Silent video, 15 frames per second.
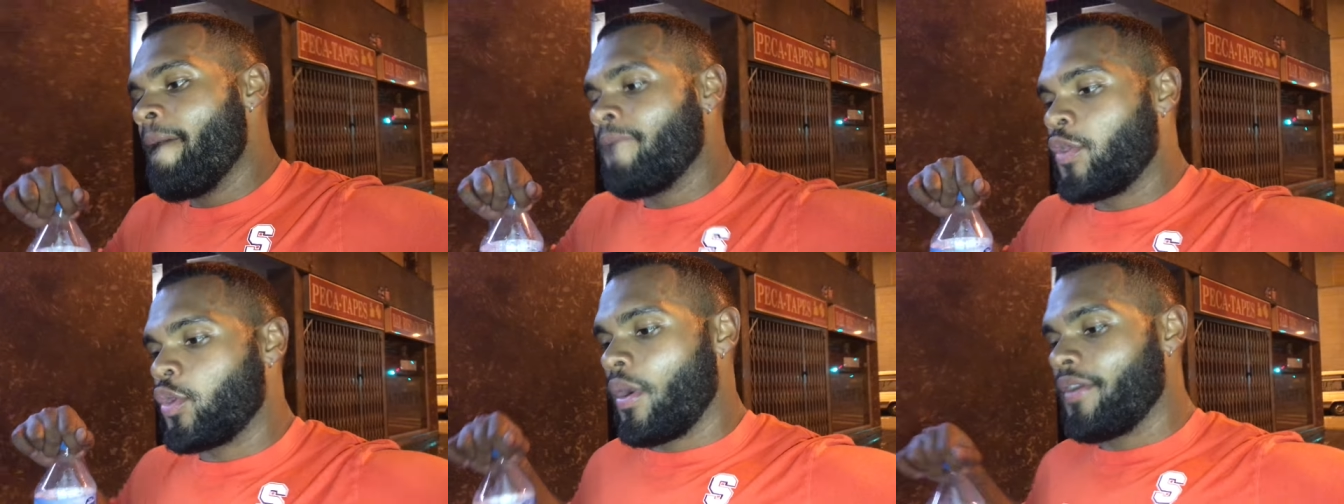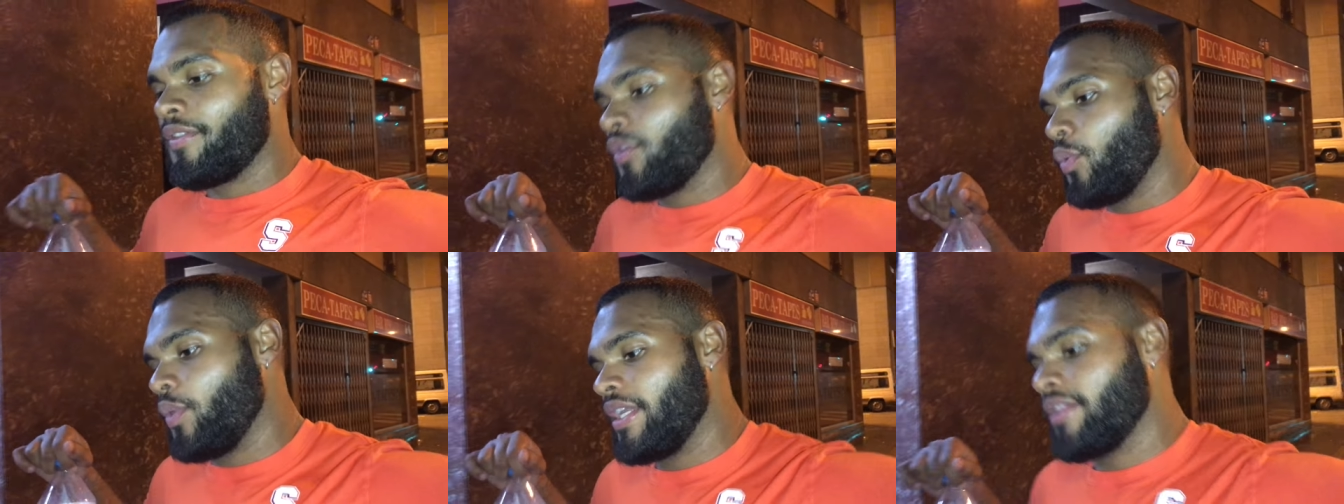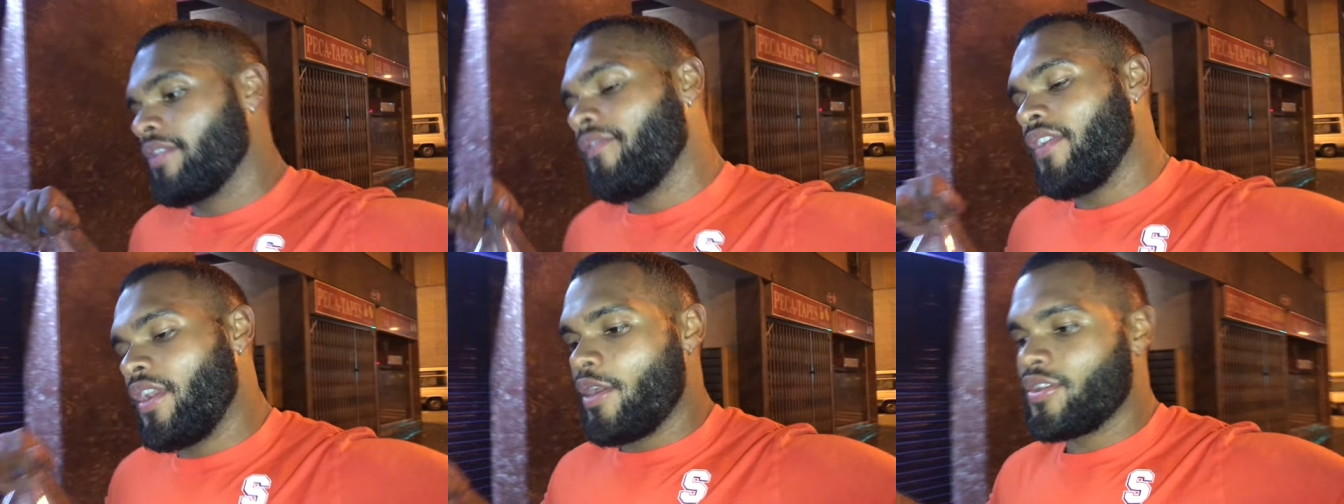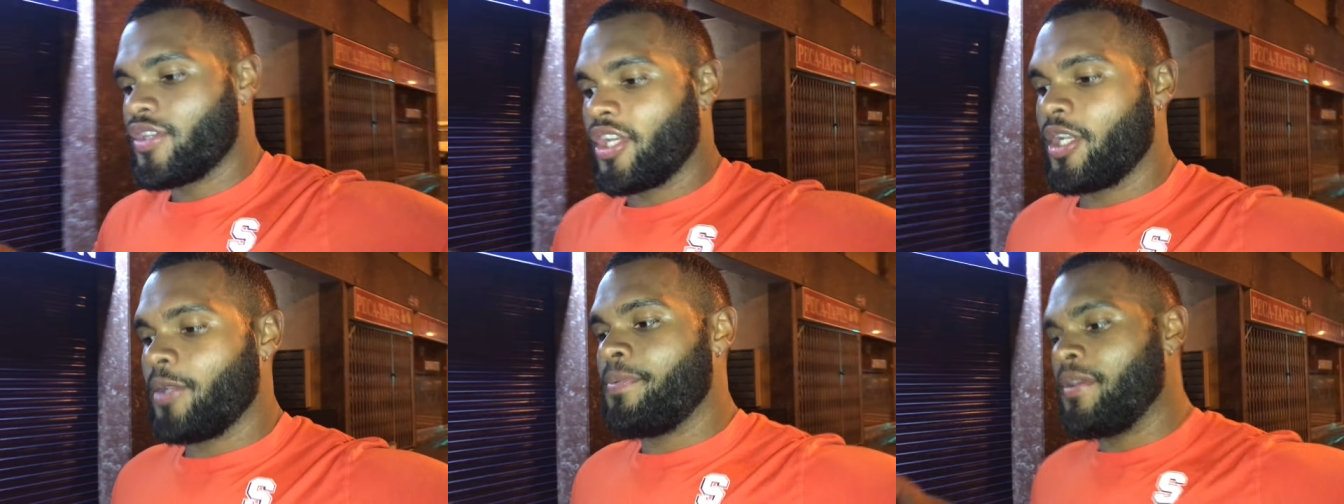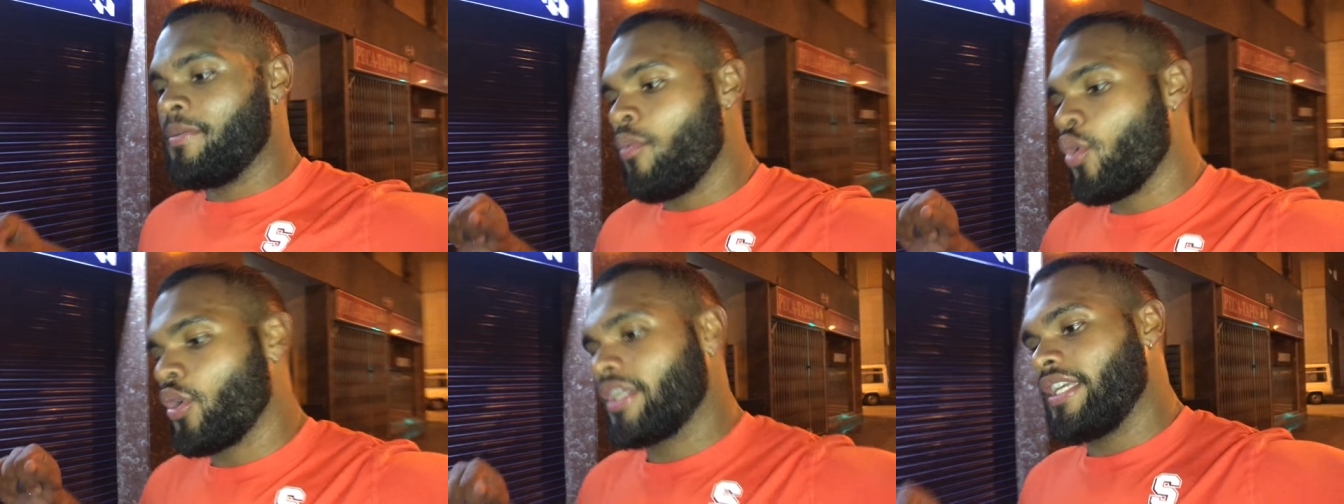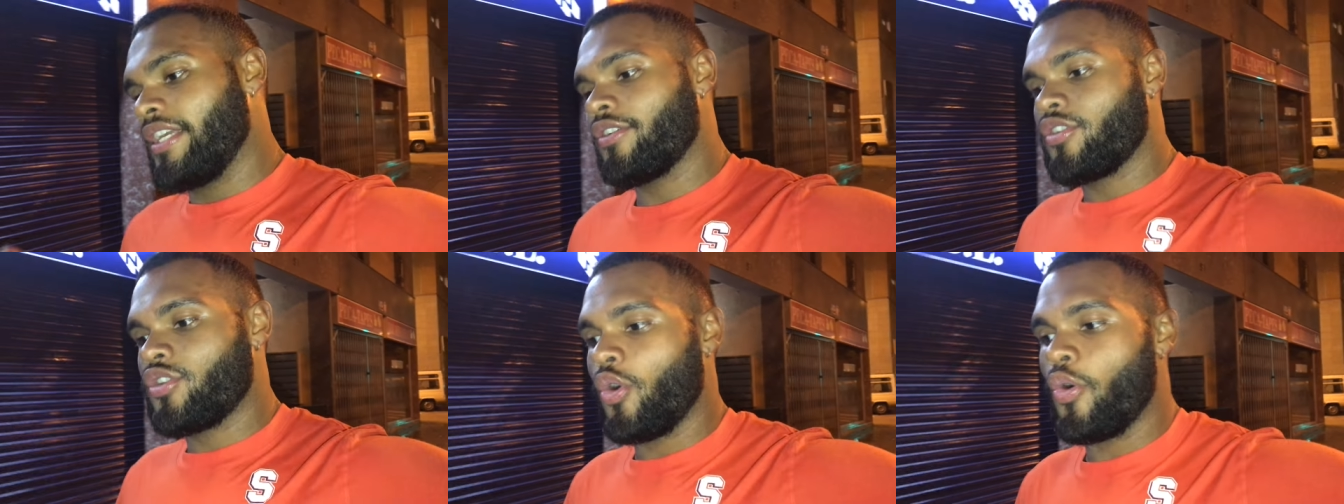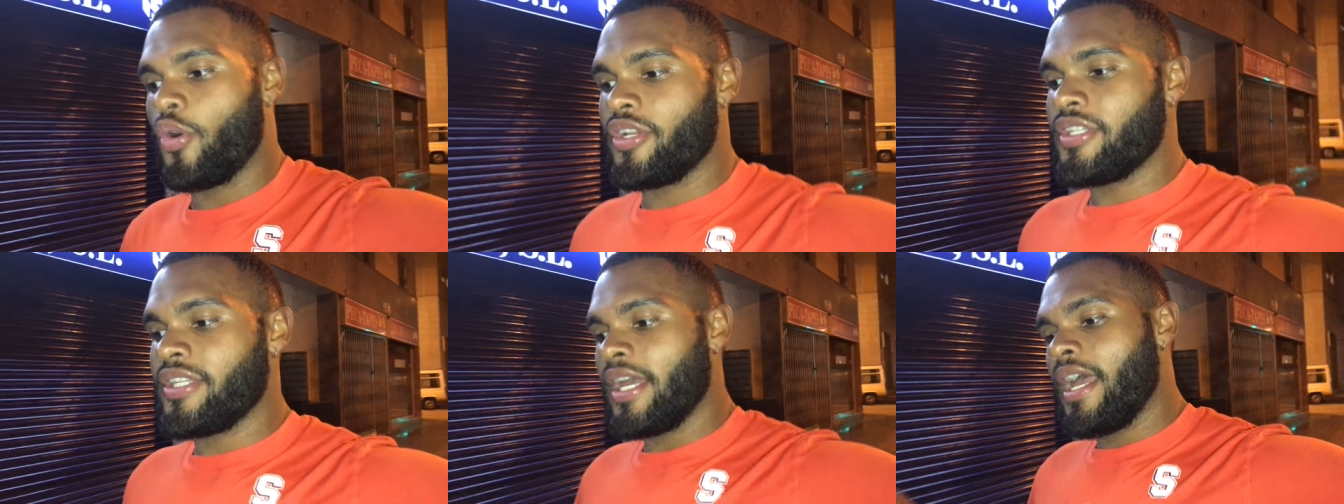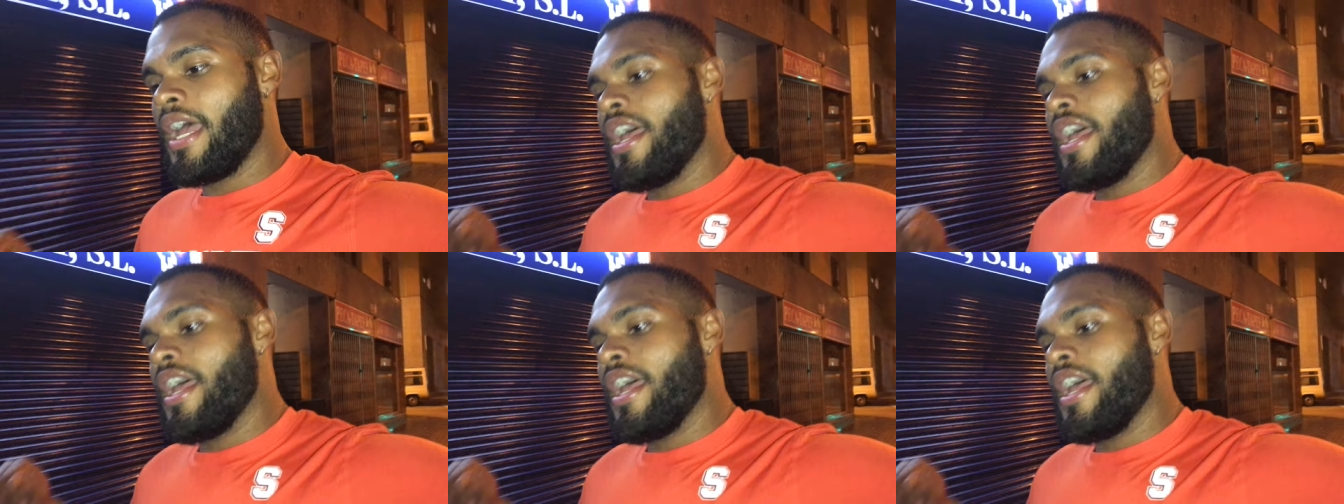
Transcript: throughout the week. The videos are gonna be more geared towards